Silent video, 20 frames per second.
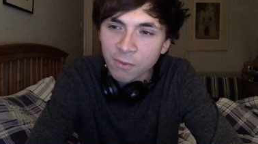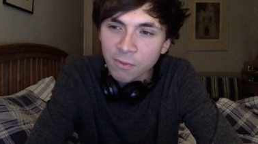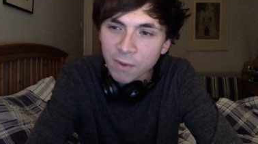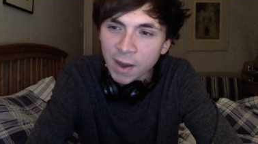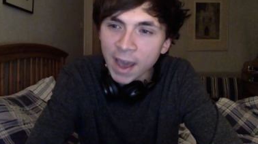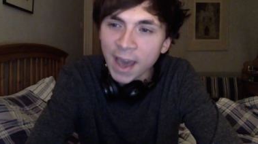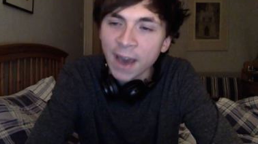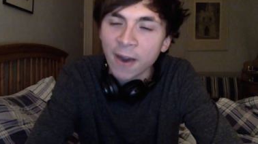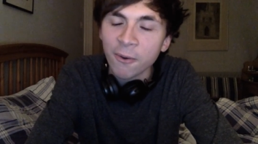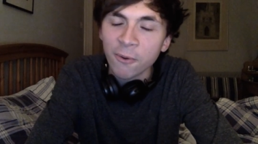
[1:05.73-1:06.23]

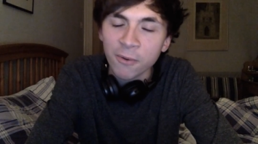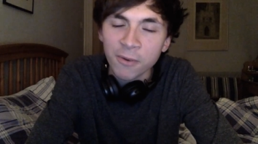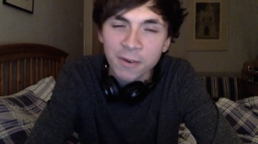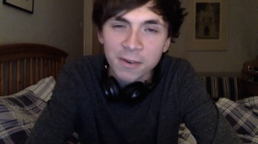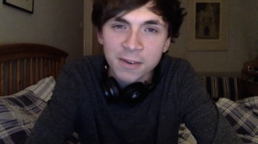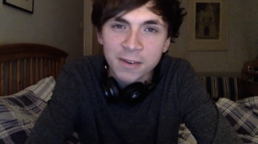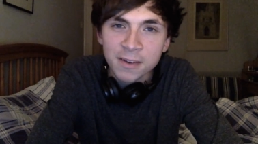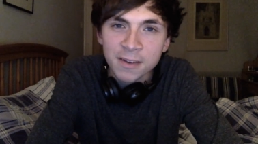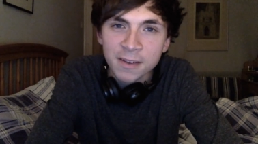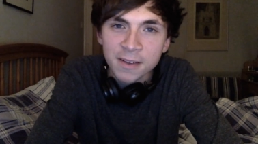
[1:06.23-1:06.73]
wow.
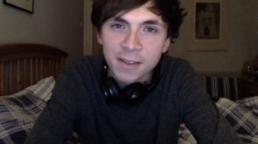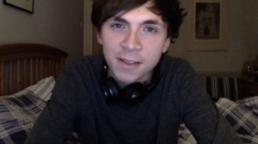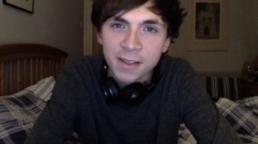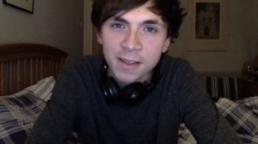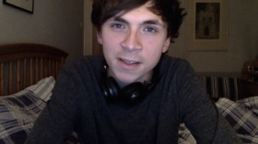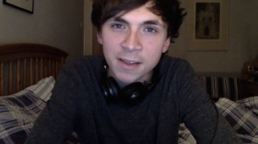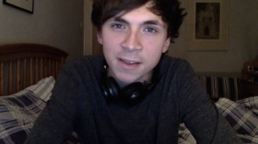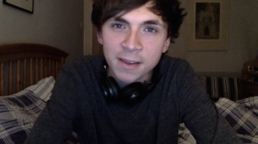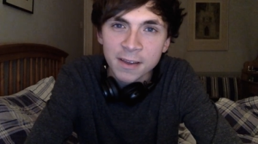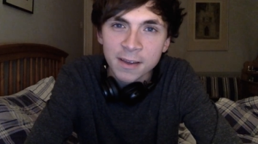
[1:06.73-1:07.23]

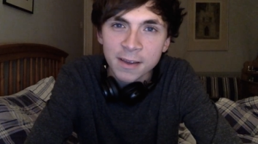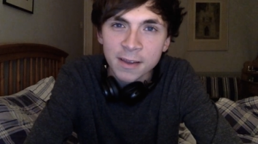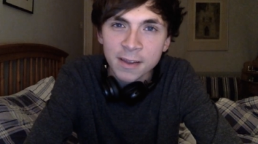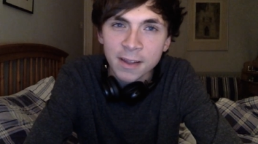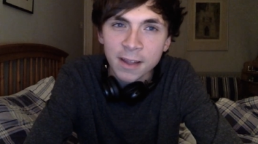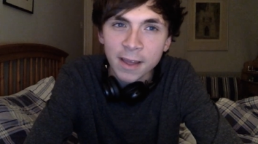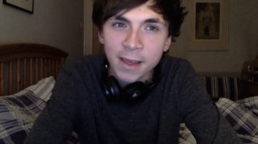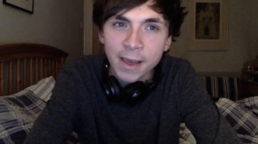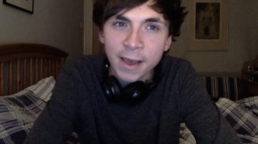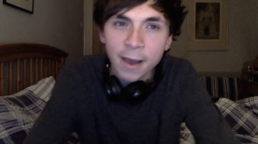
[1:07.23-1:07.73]

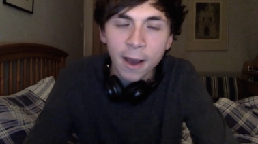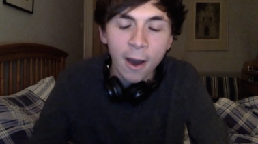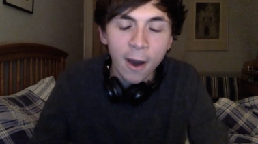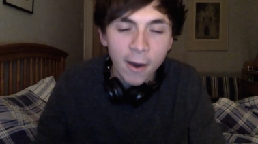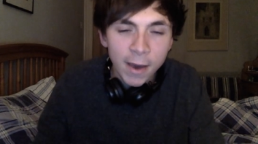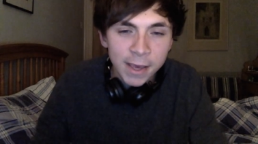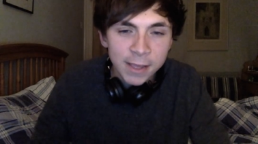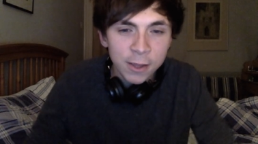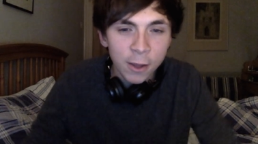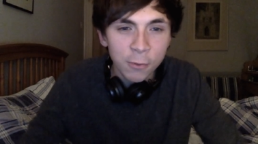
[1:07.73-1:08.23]
Like,
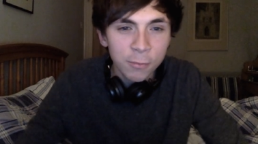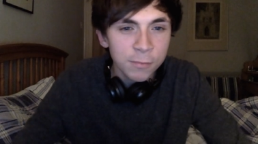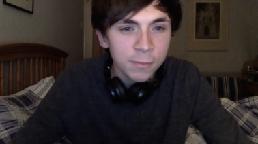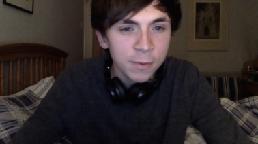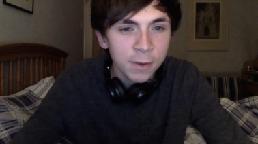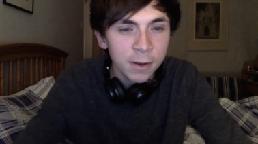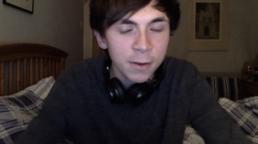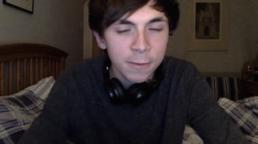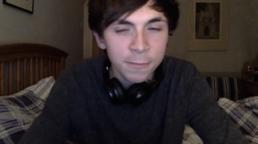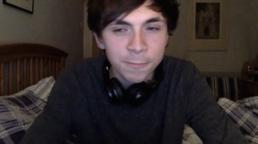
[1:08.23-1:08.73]
I don't.